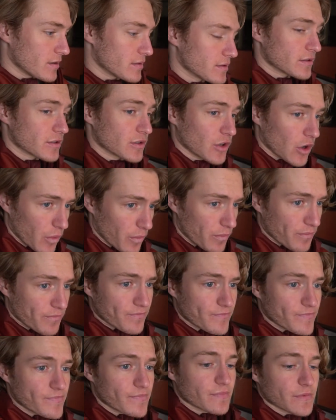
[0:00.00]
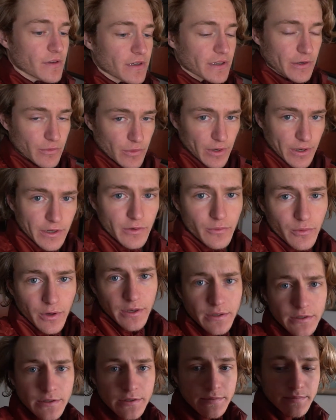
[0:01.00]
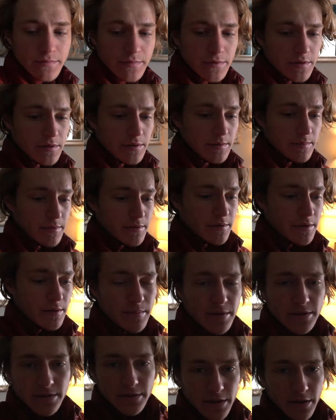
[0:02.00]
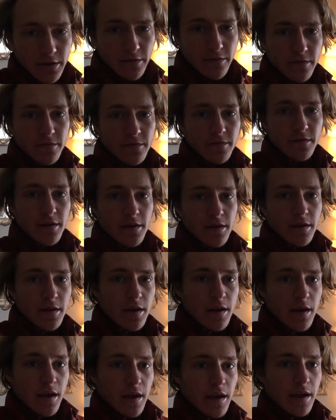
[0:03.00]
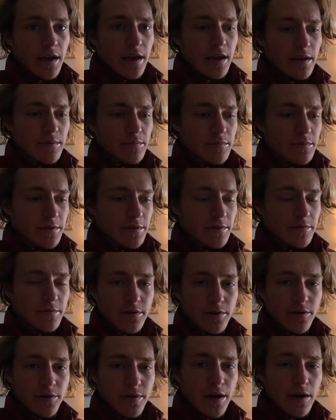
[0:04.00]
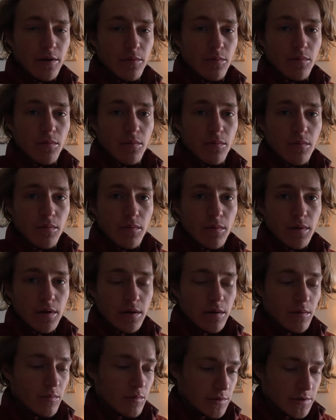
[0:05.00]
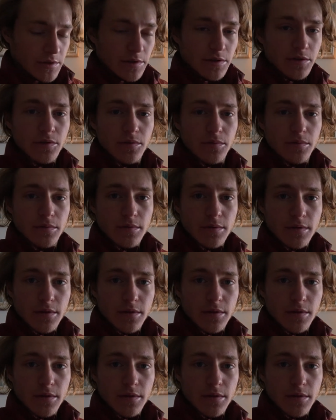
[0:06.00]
So, gonna get ready to race, gonna put on my stuff, and we're gonna figure out what to do.